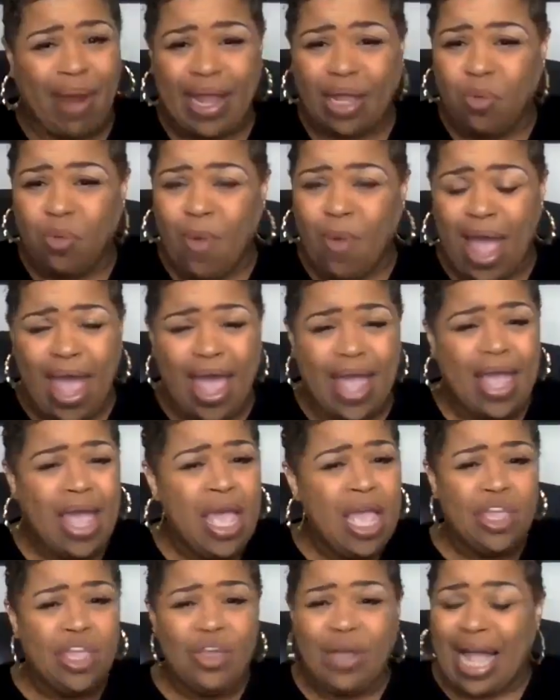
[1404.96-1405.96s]
to break
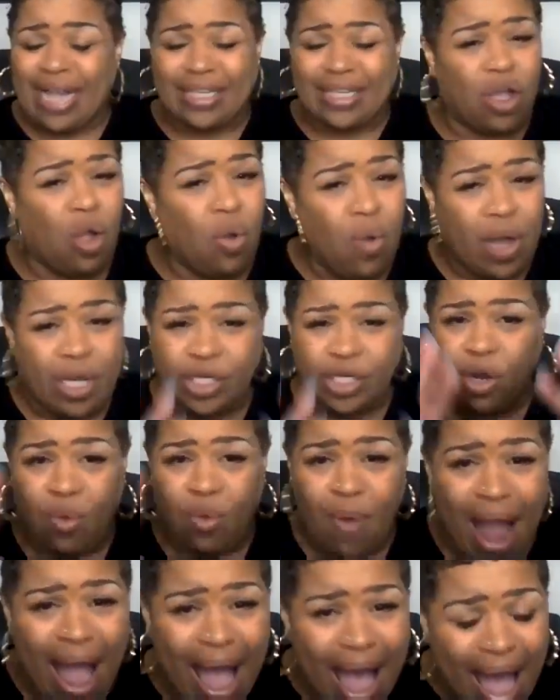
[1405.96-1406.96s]
away. You got to go
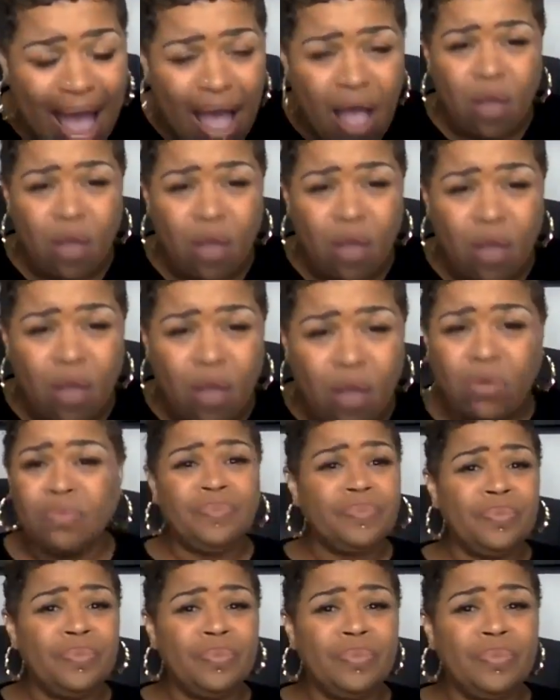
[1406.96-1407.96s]
underground.
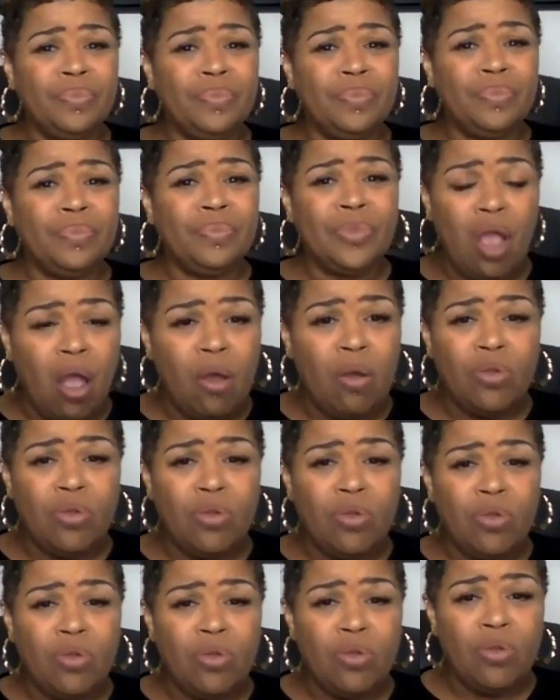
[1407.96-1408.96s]
You
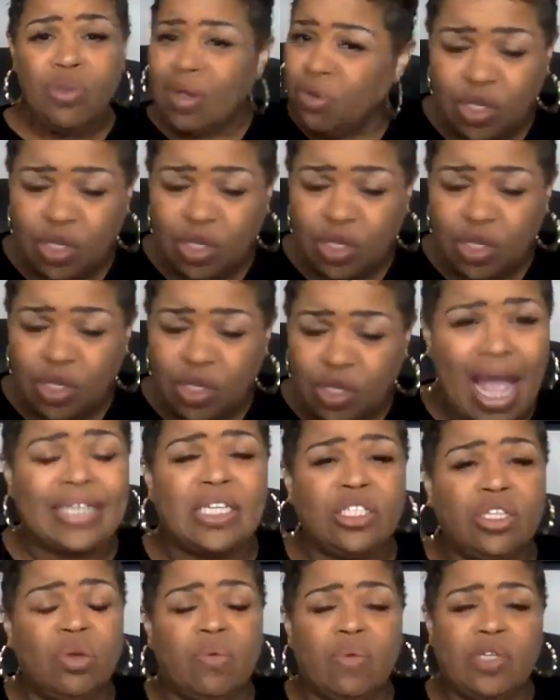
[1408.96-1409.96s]
know, you
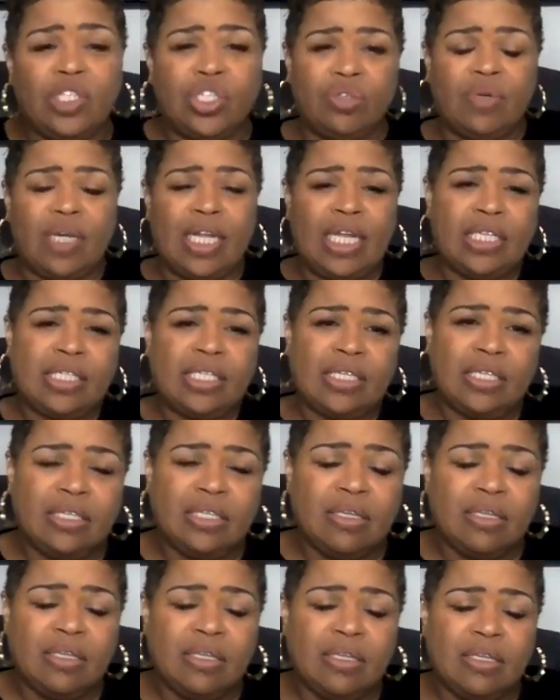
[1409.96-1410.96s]
got to do what you
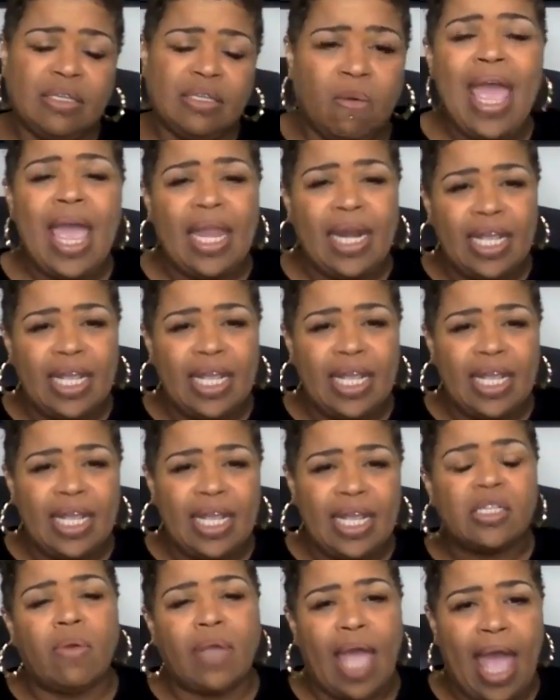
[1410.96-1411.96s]
need to do, and
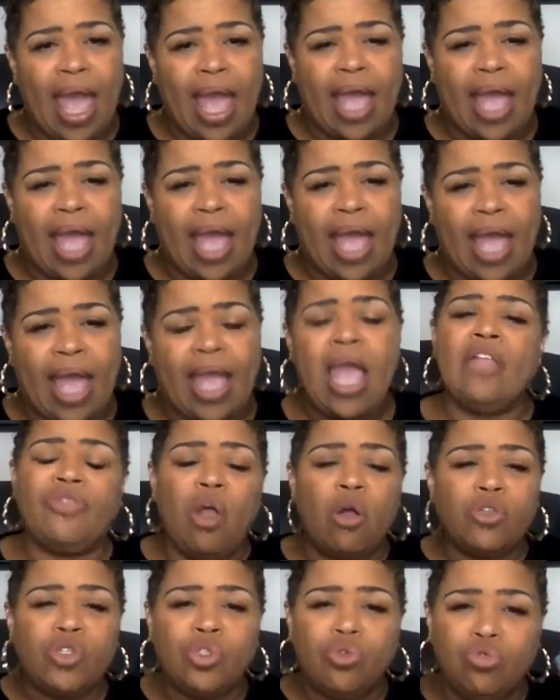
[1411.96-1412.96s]
it's okay.
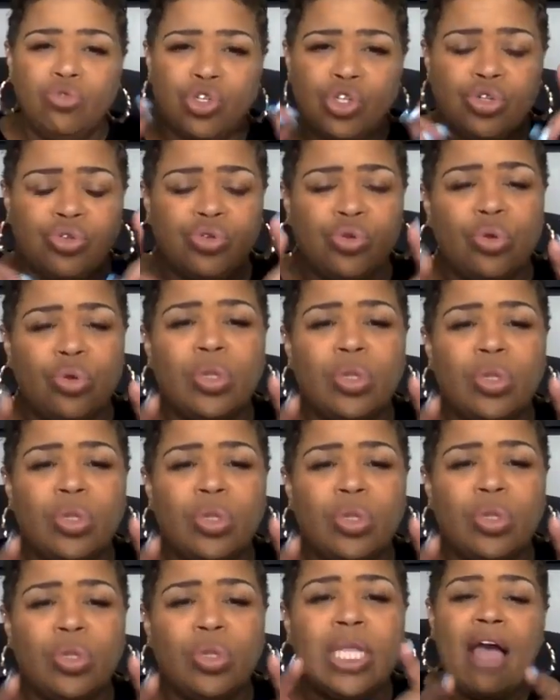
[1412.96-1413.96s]
And those who
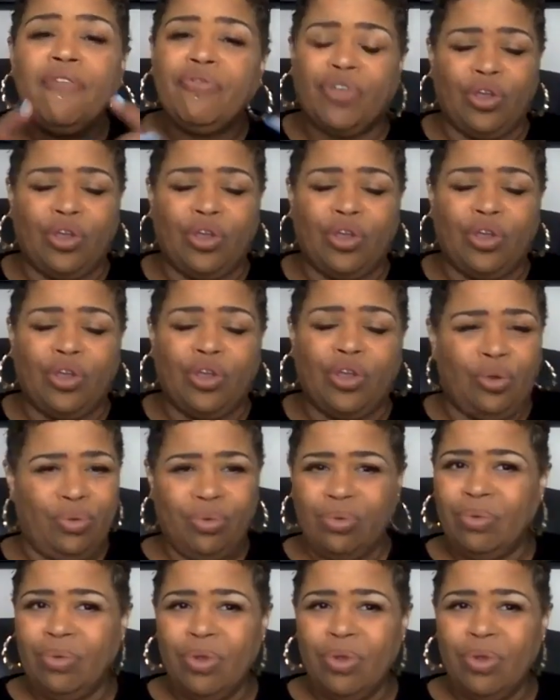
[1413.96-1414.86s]
truly love you,